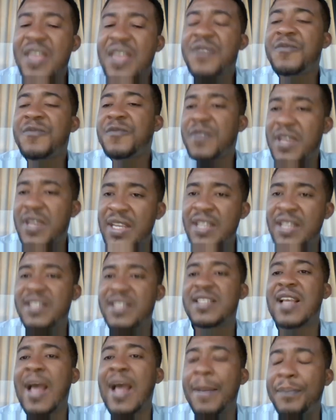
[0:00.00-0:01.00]
if
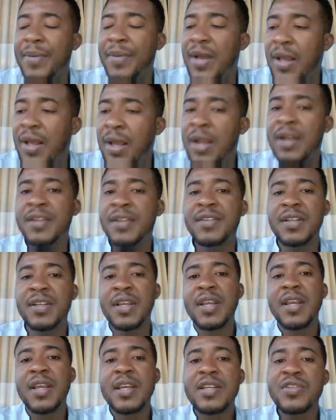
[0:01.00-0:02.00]
it
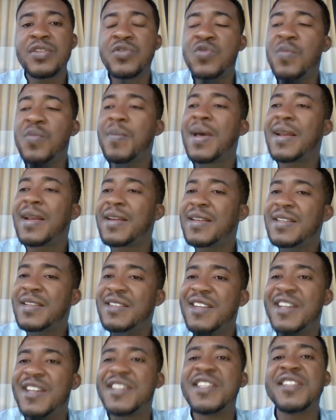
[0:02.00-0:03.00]
upheld
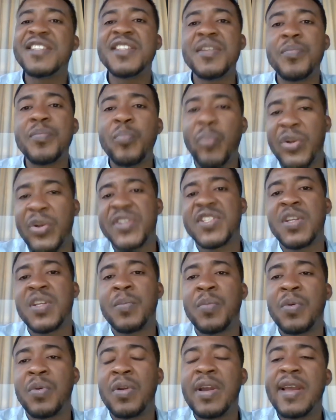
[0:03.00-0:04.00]
human dignity
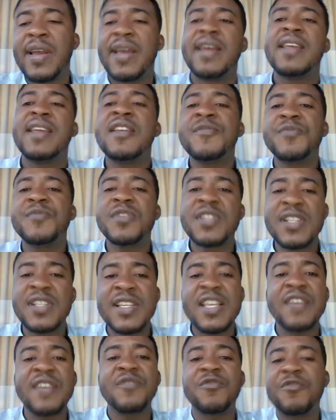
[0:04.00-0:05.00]
principle, if
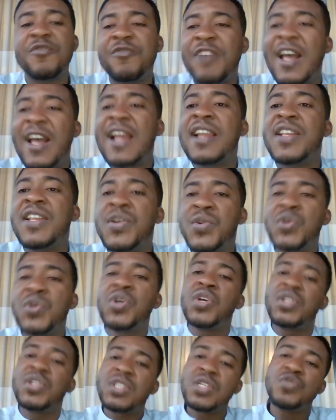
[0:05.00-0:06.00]
it give
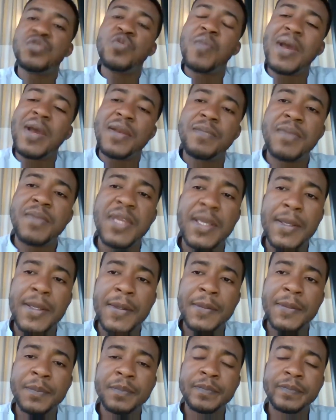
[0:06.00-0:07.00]
value to human
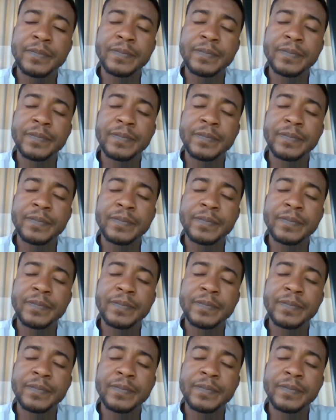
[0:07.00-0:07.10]
being.